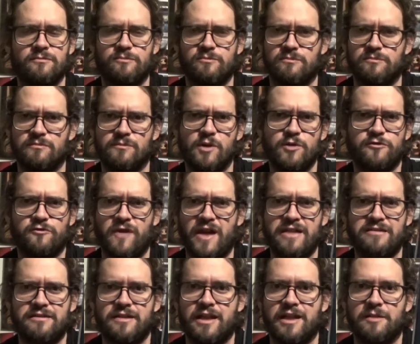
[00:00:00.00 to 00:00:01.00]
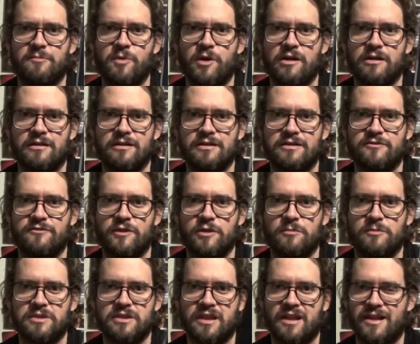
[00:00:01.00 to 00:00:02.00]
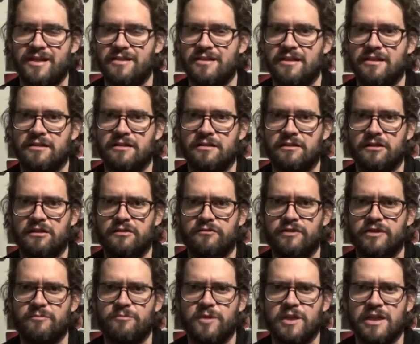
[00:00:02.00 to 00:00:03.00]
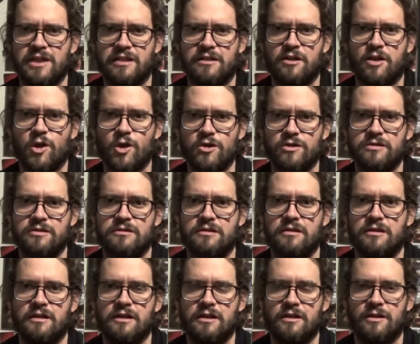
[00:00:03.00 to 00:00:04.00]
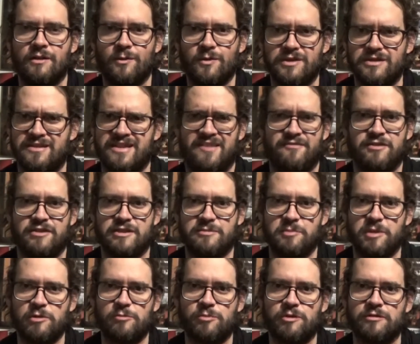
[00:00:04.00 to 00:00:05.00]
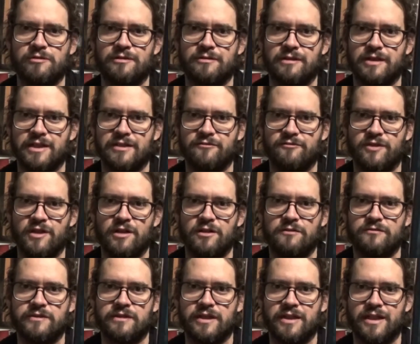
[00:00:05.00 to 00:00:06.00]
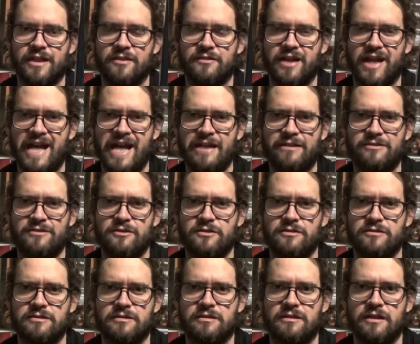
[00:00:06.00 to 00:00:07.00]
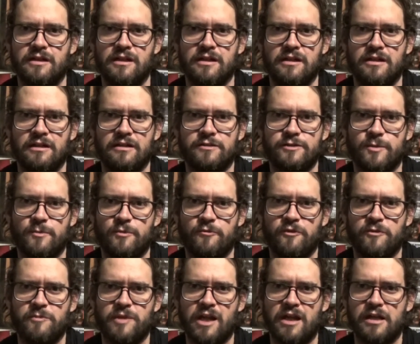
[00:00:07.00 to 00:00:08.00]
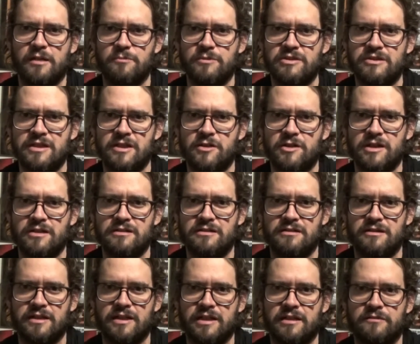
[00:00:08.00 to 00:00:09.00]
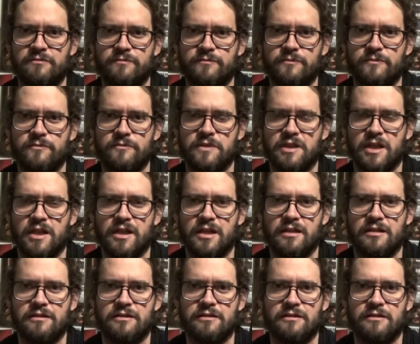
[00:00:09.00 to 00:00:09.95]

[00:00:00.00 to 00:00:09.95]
most fascinating part of this film is the idea of it being cursed, with Steven Spielberg involved, and the actors, some of them dying mysteriously, and